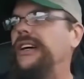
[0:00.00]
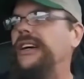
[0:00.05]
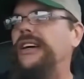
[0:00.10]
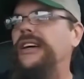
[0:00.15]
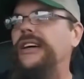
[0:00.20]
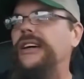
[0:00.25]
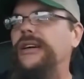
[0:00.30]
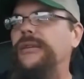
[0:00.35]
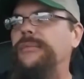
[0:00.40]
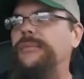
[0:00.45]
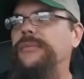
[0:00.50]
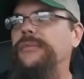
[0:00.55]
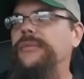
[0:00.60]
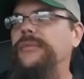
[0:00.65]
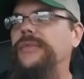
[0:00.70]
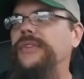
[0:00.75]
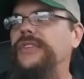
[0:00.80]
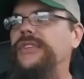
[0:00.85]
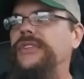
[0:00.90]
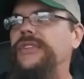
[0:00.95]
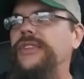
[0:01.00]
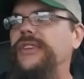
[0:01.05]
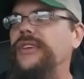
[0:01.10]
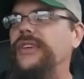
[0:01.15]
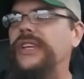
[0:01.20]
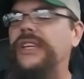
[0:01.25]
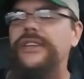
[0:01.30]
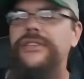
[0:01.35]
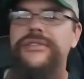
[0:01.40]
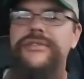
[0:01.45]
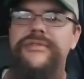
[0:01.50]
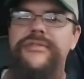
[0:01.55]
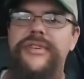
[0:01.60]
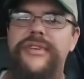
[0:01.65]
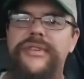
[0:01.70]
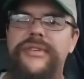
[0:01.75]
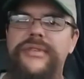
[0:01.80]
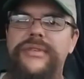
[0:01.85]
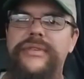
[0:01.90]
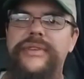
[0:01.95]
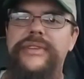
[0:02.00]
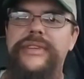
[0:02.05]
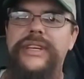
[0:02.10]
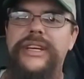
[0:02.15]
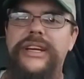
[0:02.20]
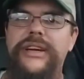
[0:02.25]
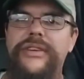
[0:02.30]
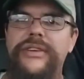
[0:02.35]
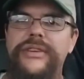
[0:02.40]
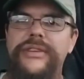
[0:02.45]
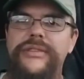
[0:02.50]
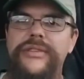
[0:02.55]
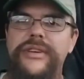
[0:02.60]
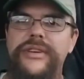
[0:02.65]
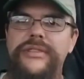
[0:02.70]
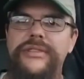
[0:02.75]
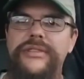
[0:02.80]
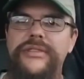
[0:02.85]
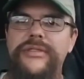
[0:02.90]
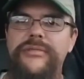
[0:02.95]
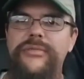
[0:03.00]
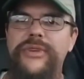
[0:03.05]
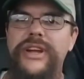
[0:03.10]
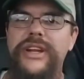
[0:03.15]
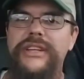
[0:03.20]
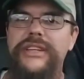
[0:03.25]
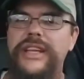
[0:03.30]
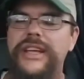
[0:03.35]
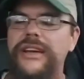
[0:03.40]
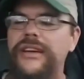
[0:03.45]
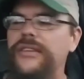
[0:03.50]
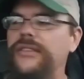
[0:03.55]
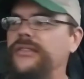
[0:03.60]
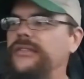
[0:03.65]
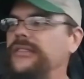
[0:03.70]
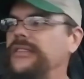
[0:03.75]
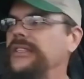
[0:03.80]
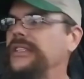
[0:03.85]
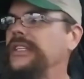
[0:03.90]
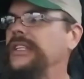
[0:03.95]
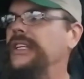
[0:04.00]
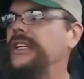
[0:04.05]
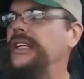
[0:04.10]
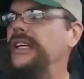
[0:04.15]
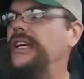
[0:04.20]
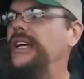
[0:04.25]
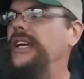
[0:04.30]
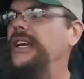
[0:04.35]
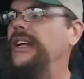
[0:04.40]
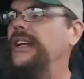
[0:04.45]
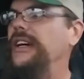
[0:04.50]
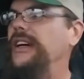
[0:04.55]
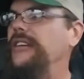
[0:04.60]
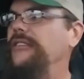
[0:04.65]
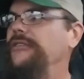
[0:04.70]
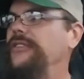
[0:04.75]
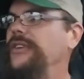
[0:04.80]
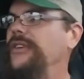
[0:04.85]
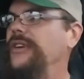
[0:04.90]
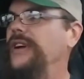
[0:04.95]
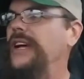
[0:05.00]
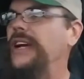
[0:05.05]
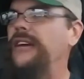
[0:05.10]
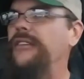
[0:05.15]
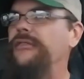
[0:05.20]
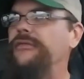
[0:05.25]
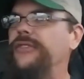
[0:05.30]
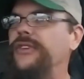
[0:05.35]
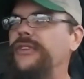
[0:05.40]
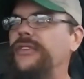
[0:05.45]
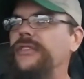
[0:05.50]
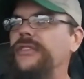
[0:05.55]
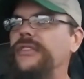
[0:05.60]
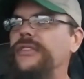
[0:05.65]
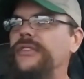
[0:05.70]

um, still hit a struggle. You know, your truck's going to break down, and uh, if you don't have your